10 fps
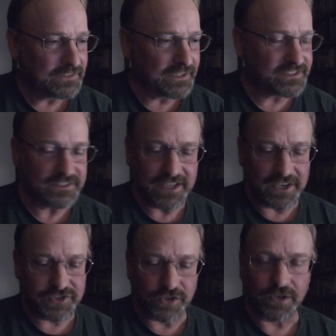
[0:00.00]
I said,
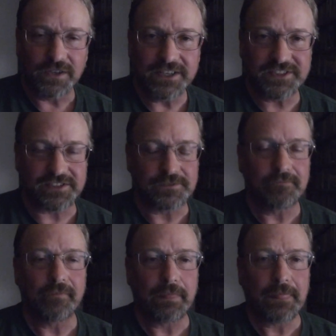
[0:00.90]
"Yeah, sure." He says,
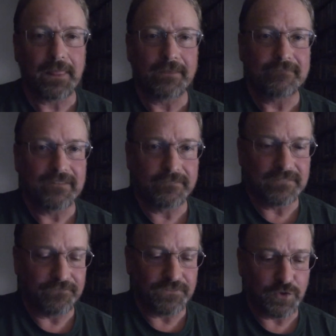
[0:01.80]

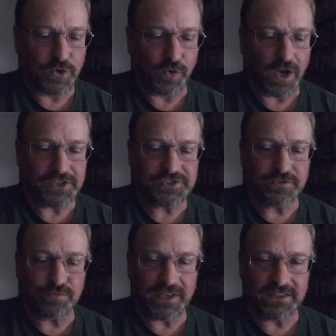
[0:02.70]
"If you cross
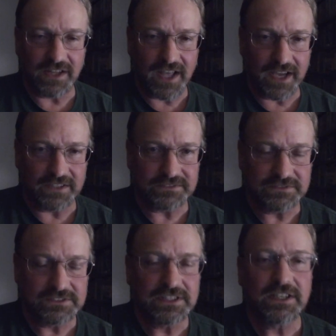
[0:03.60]
the red line,
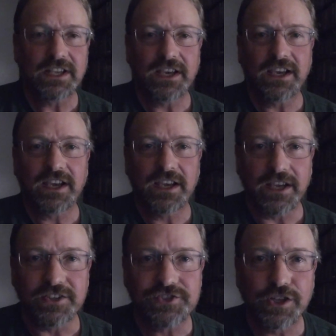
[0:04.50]

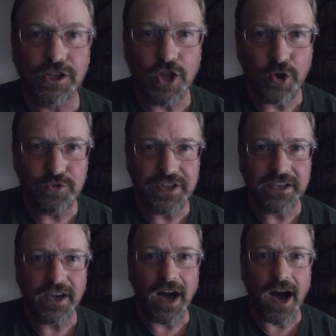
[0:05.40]
it's
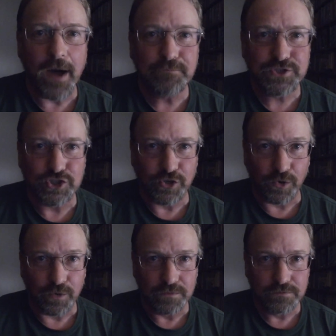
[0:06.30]
clothing optional."